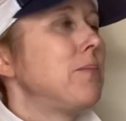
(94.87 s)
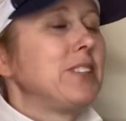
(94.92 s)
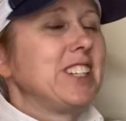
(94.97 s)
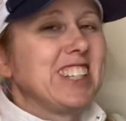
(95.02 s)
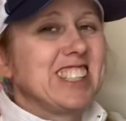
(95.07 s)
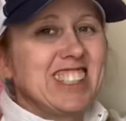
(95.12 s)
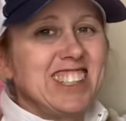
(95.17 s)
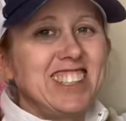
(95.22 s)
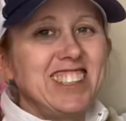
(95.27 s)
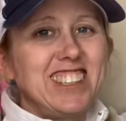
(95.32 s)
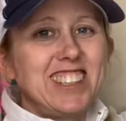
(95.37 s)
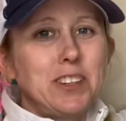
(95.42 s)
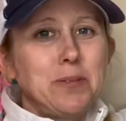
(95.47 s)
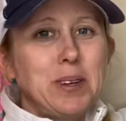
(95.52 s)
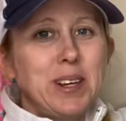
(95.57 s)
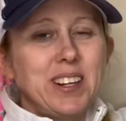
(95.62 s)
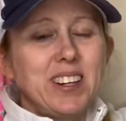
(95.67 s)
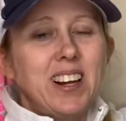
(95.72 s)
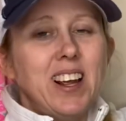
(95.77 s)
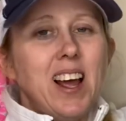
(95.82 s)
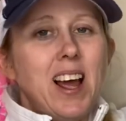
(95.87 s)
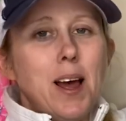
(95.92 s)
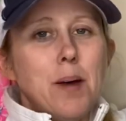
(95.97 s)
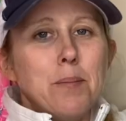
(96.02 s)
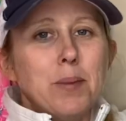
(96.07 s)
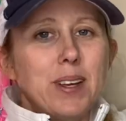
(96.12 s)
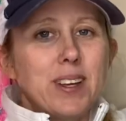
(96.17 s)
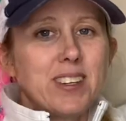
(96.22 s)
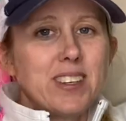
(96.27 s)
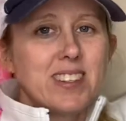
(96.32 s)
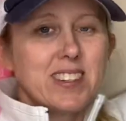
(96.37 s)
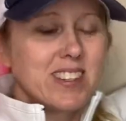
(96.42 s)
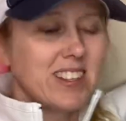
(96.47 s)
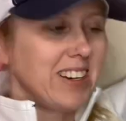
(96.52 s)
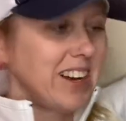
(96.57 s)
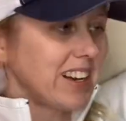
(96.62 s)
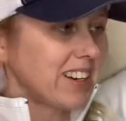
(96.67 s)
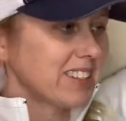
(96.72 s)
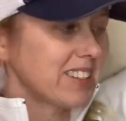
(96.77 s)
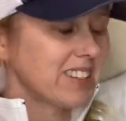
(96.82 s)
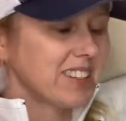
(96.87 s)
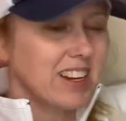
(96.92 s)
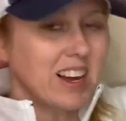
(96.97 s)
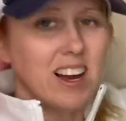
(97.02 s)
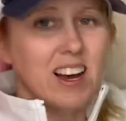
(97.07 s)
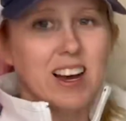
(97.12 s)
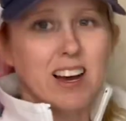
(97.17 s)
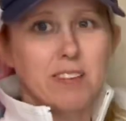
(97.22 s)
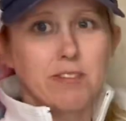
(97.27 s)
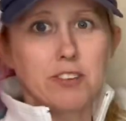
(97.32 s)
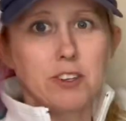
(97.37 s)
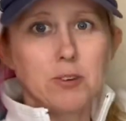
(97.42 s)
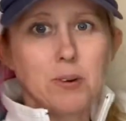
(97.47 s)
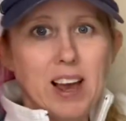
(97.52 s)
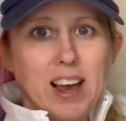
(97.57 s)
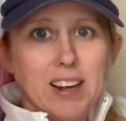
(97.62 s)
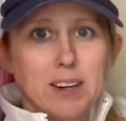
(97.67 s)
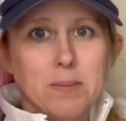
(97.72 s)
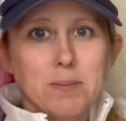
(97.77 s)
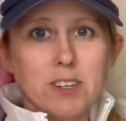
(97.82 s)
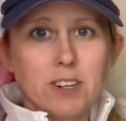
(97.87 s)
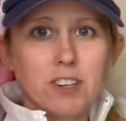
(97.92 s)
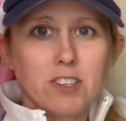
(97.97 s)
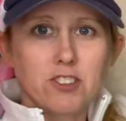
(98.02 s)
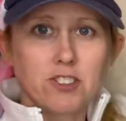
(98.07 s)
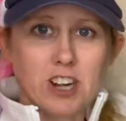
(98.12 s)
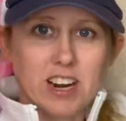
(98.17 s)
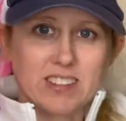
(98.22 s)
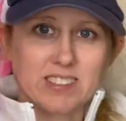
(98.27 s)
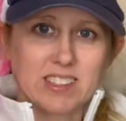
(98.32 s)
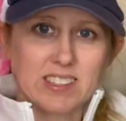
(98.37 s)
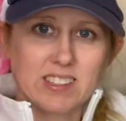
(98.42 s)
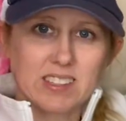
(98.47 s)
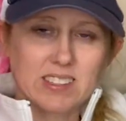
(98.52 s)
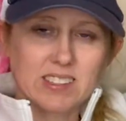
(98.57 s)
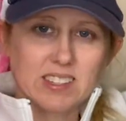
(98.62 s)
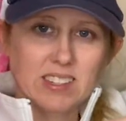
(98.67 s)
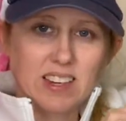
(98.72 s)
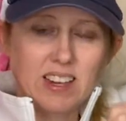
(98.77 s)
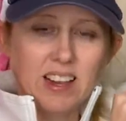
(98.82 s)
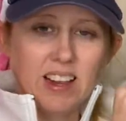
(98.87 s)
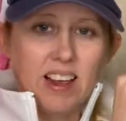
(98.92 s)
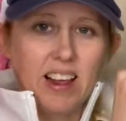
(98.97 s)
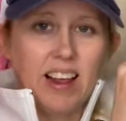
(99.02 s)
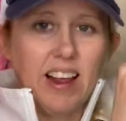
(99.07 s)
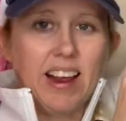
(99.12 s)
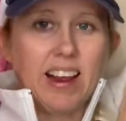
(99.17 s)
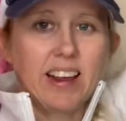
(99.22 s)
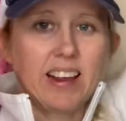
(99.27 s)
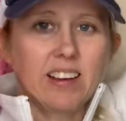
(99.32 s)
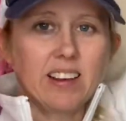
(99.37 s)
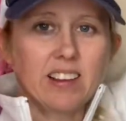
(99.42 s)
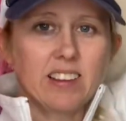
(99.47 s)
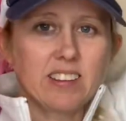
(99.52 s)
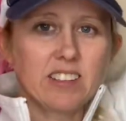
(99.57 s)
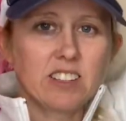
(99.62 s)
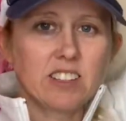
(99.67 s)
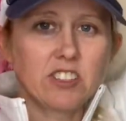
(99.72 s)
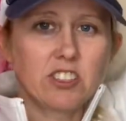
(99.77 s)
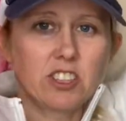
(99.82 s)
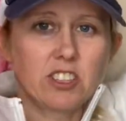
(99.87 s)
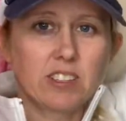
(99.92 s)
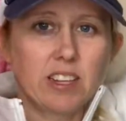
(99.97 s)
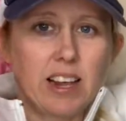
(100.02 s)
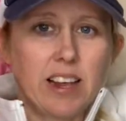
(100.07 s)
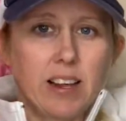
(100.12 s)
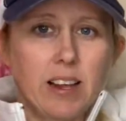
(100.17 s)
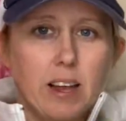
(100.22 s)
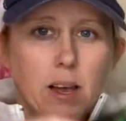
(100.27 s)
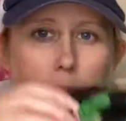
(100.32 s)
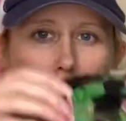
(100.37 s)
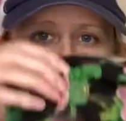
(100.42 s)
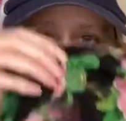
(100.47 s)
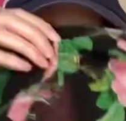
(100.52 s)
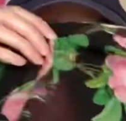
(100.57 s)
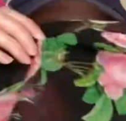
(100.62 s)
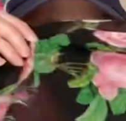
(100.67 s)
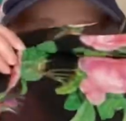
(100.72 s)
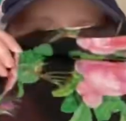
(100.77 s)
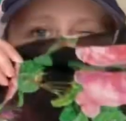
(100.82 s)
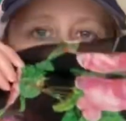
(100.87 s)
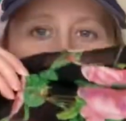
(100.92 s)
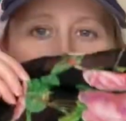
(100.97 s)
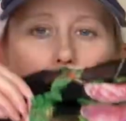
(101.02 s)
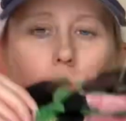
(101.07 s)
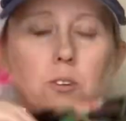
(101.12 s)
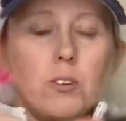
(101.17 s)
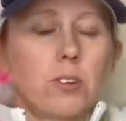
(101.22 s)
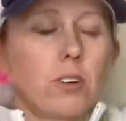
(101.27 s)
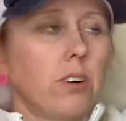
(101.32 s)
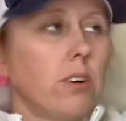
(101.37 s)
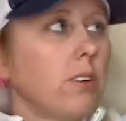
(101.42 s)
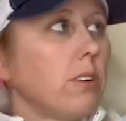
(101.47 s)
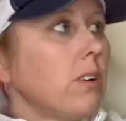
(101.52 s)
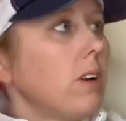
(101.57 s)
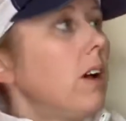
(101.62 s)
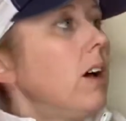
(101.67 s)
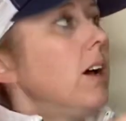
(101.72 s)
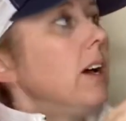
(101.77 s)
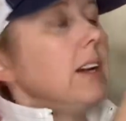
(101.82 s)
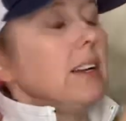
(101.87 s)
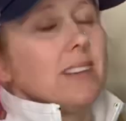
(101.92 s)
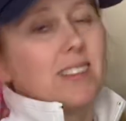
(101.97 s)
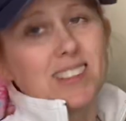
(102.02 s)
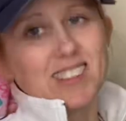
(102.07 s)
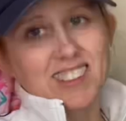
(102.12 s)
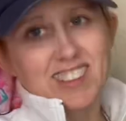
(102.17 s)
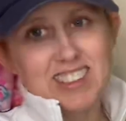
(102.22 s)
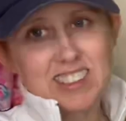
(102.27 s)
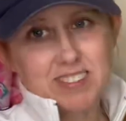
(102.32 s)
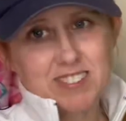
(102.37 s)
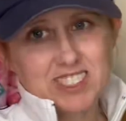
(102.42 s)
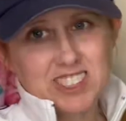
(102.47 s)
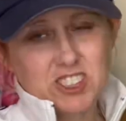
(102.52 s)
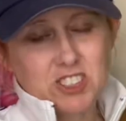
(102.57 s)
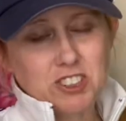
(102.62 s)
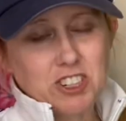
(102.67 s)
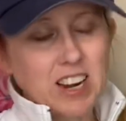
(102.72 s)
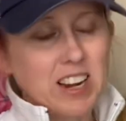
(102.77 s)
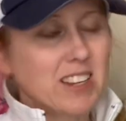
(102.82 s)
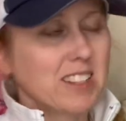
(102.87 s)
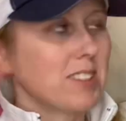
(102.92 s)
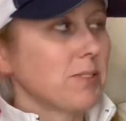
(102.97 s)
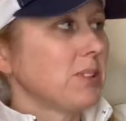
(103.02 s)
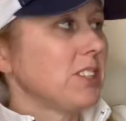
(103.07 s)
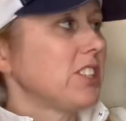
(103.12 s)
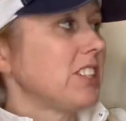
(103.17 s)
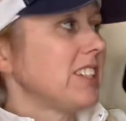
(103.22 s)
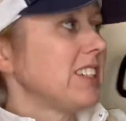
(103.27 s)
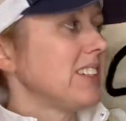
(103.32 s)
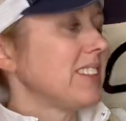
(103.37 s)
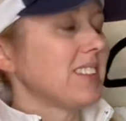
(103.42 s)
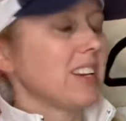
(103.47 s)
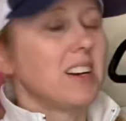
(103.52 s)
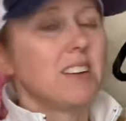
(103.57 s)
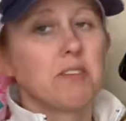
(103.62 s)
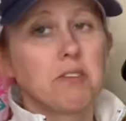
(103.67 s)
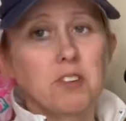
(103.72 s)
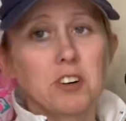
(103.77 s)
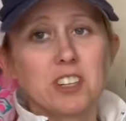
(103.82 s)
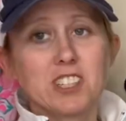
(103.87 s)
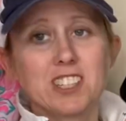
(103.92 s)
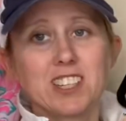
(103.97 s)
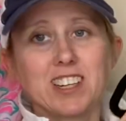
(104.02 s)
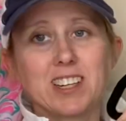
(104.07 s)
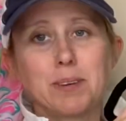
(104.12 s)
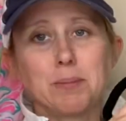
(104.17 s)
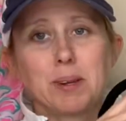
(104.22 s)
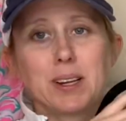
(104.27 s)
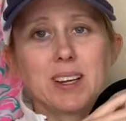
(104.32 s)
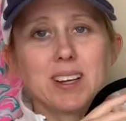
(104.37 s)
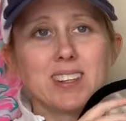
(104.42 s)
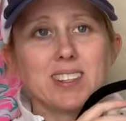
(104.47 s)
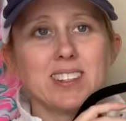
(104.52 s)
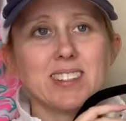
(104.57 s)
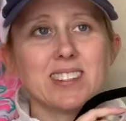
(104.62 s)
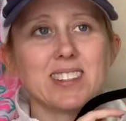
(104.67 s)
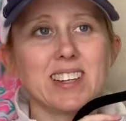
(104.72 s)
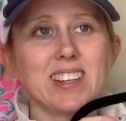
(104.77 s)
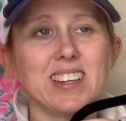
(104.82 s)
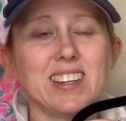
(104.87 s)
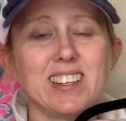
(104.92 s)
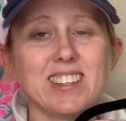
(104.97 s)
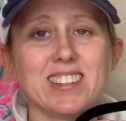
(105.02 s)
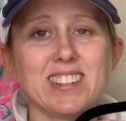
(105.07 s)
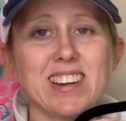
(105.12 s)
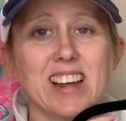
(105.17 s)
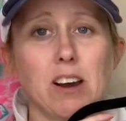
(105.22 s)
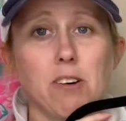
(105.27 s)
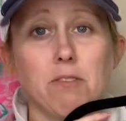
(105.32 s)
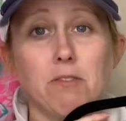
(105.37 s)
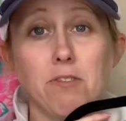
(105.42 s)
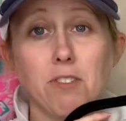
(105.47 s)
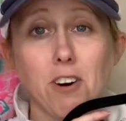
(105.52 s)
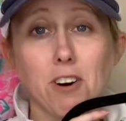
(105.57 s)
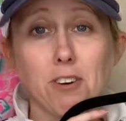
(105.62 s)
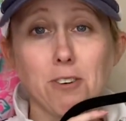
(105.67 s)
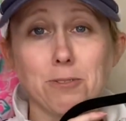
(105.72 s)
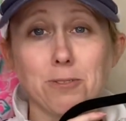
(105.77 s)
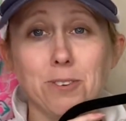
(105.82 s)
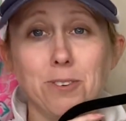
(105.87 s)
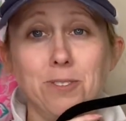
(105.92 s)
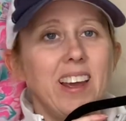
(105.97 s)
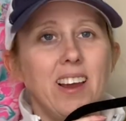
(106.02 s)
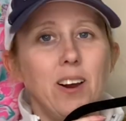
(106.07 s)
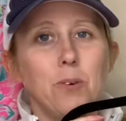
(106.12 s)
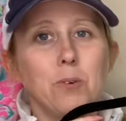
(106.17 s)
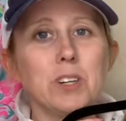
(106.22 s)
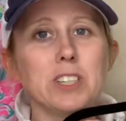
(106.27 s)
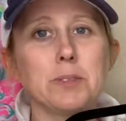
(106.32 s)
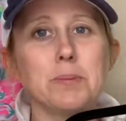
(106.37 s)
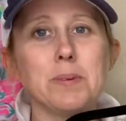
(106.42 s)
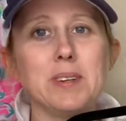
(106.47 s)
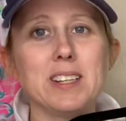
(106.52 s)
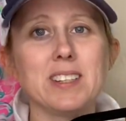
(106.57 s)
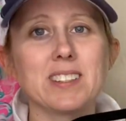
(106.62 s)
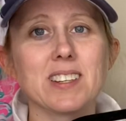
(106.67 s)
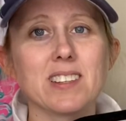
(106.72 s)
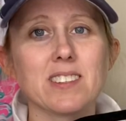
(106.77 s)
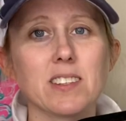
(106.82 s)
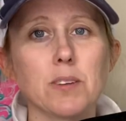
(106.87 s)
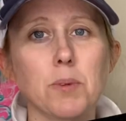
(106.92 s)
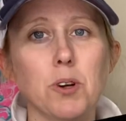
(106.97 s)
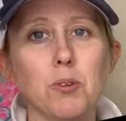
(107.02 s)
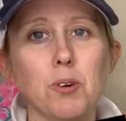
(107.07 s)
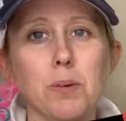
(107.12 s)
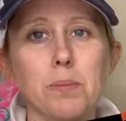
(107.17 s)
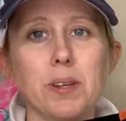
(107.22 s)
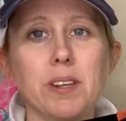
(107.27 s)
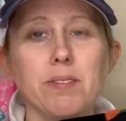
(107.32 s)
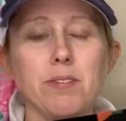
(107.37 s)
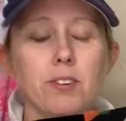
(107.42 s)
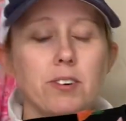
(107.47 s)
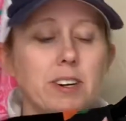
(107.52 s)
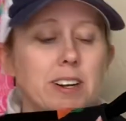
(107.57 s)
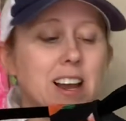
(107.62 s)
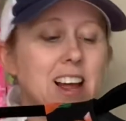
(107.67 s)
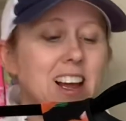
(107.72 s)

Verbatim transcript: just a little bit because the next uh, few items are dresses. And this is just a pretty floral sleeveless dress, which is unfortunate because it is now fall, which means that summer won't be for